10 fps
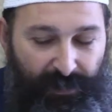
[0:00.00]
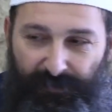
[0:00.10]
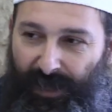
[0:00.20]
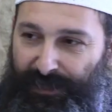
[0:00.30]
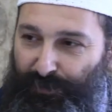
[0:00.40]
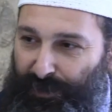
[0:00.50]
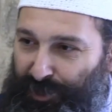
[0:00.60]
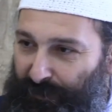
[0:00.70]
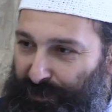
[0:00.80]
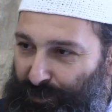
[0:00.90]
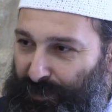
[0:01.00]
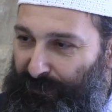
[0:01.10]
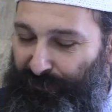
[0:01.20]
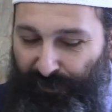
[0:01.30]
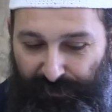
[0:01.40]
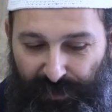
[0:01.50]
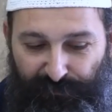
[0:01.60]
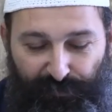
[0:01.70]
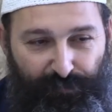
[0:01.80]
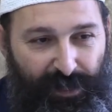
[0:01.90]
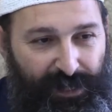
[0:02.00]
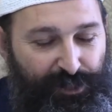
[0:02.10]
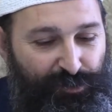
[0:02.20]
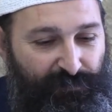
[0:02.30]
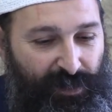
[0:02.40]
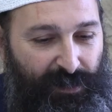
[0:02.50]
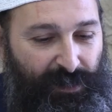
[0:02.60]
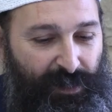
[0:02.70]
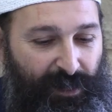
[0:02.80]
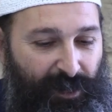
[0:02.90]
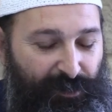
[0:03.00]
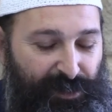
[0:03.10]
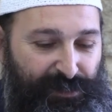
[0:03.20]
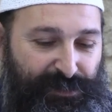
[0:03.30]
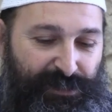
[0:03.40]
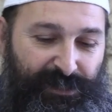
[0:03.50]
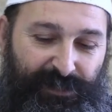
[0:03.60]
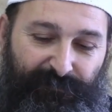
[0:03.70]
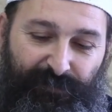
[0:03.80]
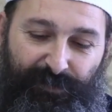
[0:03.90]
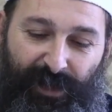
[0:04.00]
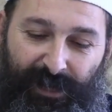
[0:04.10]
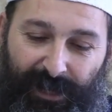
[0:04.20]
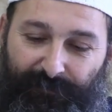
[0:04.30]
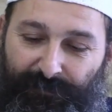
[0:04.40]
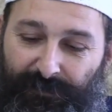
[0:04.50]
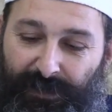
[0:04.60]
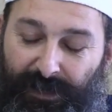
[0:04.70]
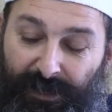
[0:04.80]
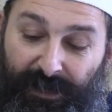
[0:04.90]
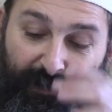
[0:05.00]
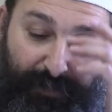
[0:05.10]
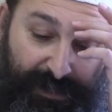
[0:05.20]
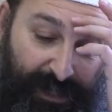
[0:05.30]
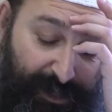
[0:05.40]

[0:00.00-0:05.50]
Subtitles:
And that's what Hashem is looking for, and therefore Baalei Teshuvah are considered in a very high level. Bezrat